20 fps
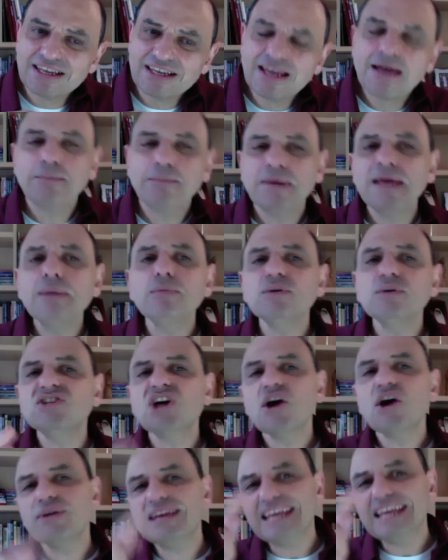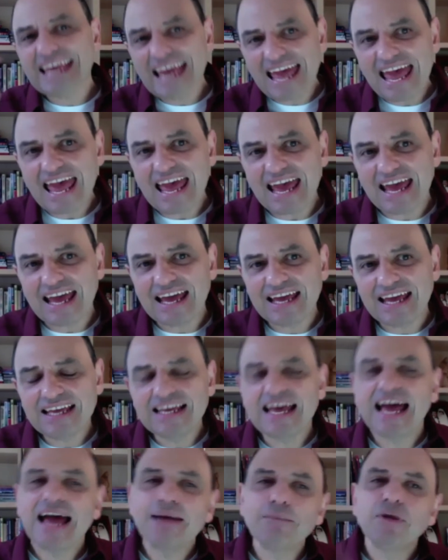People don't care
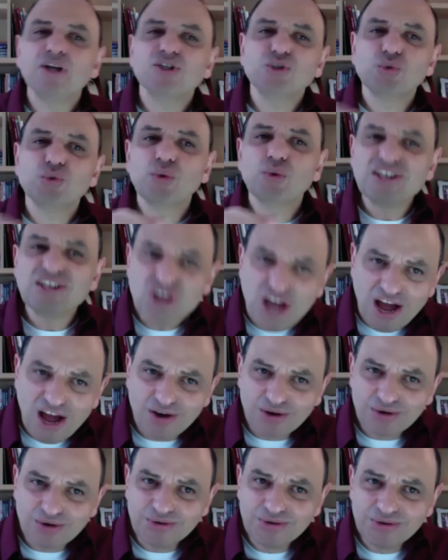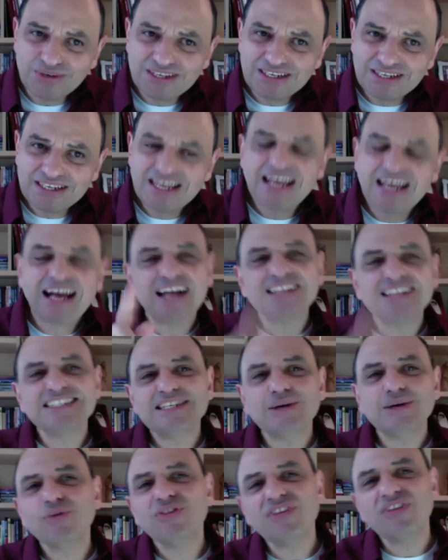how much we know
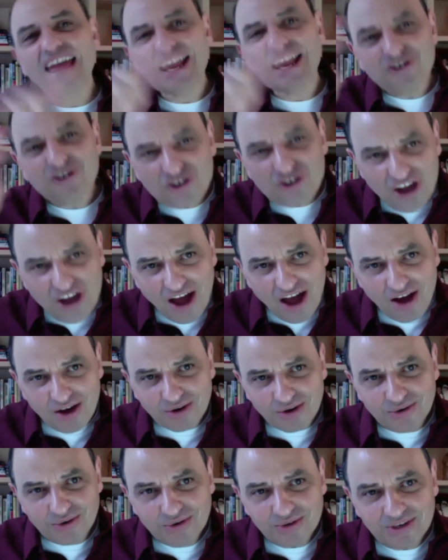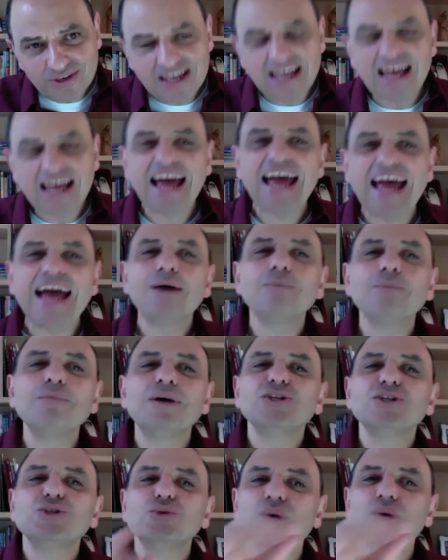until they know how
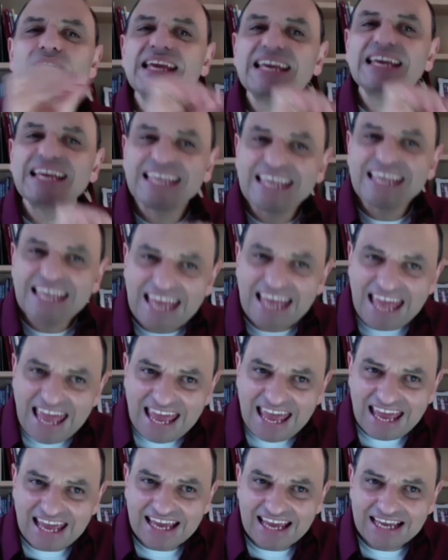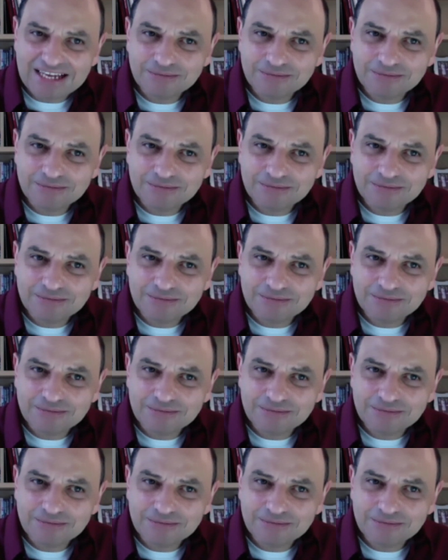much we care.